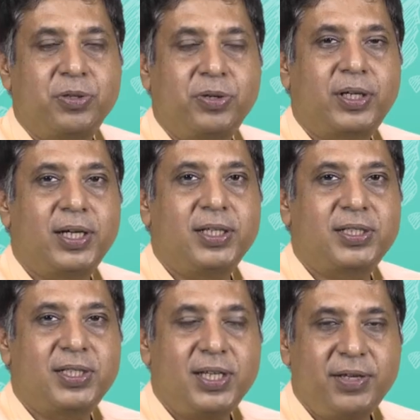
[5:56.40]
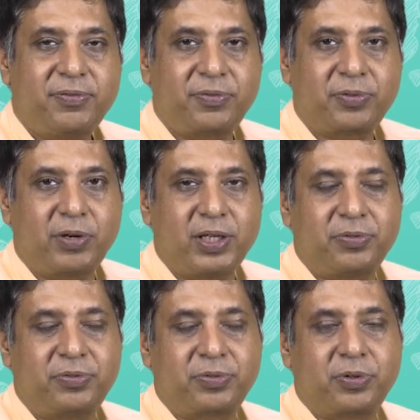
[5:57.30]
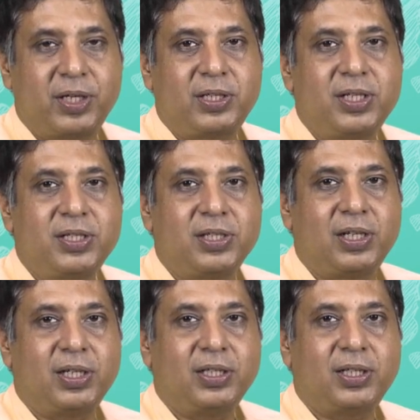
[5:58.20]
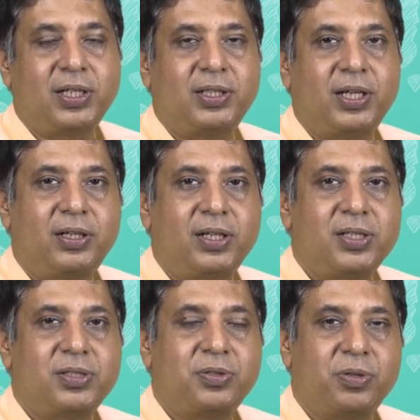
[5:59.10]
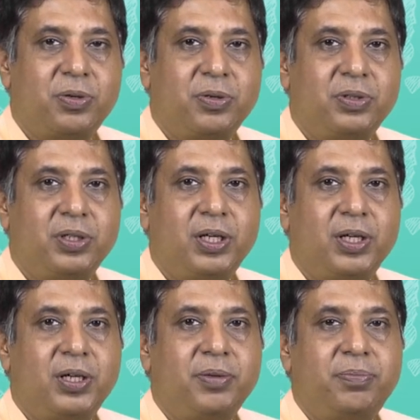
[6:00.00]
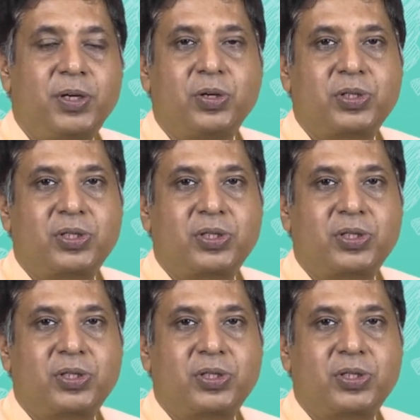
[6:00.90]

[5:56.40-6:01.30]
So you can see quite easily that there is no pure